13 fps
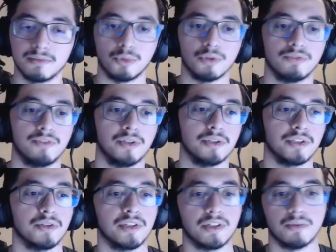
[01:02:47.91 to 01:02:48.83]

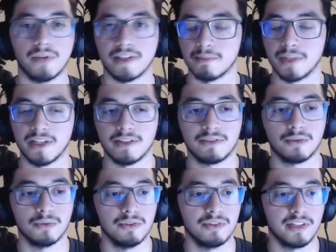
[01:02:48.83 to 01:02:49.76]
portfolio and your resume
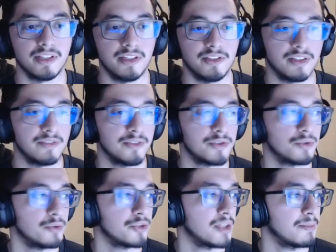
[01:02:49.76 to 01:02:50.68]
towards each
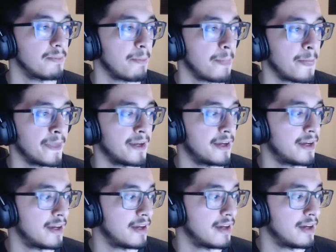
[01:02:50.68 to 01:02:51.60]
individual job.
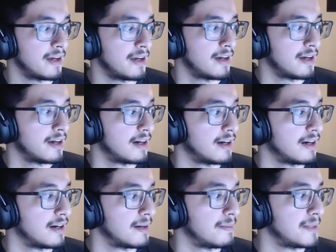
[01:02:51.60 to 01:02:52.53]

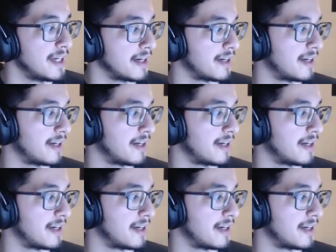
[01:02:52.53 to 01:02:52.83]
But yeah.